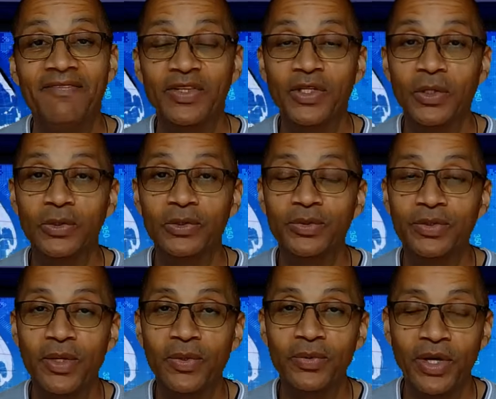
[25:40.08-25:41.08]
And for those
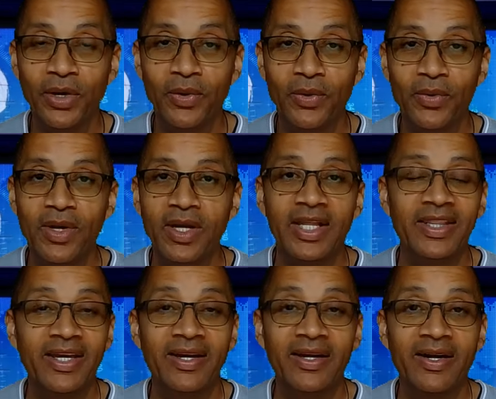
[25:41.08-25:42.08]
who don't know,
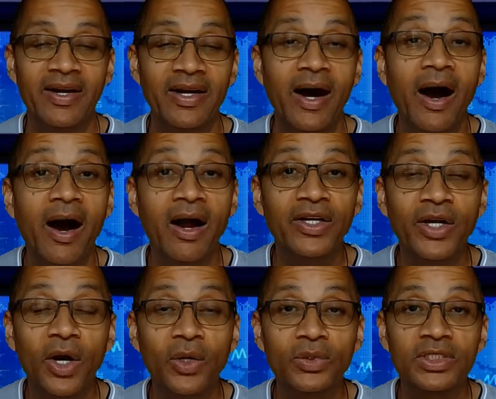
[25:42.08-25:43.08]
there are
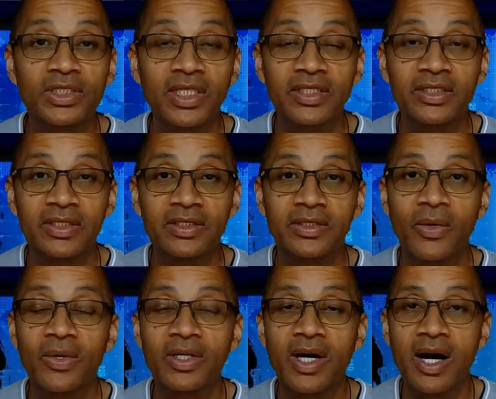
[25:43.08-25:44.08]
no
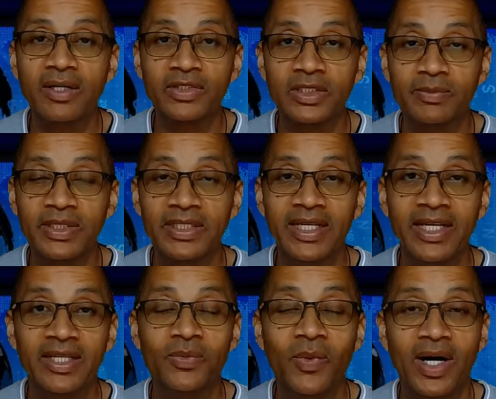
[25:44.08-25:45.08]
senators or congressmen
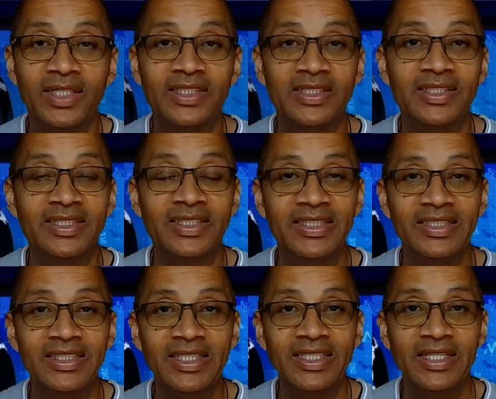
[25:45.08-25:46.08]
in Washington,
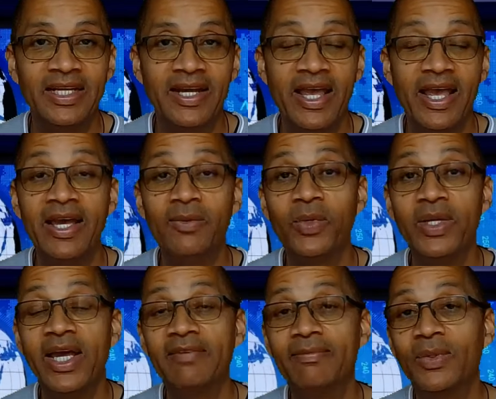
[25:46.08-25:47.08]
D.C. And
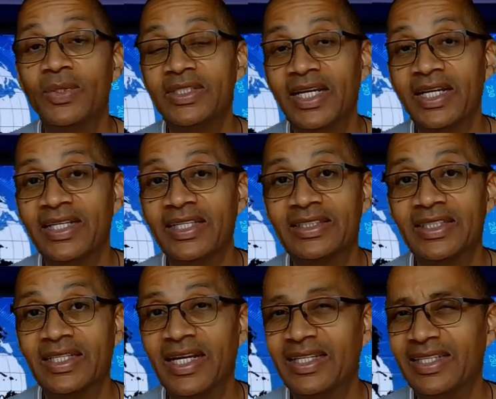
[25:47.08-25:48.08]
we have more
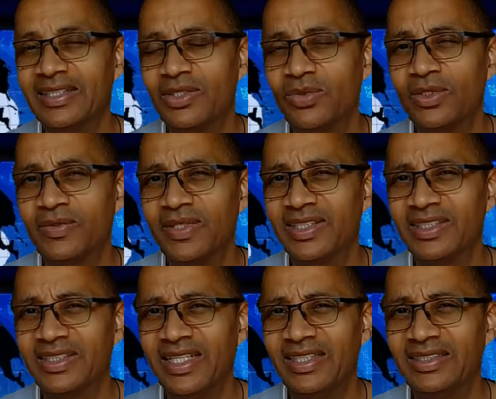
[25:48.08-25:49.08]
delegates than I think 2 or 3
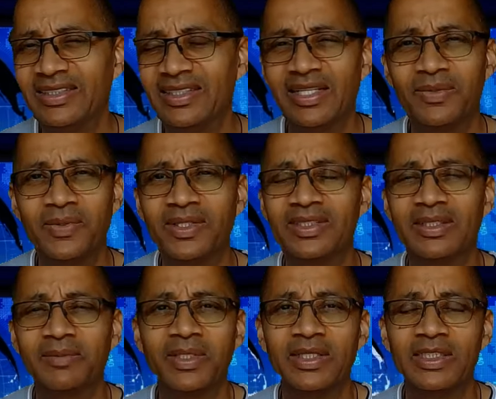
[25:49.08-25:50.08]
other states, Delaware
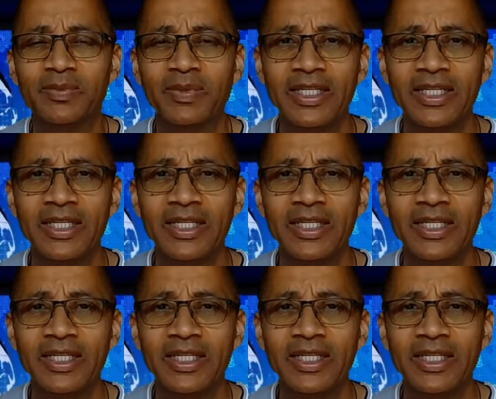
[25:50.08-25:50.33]
and something else.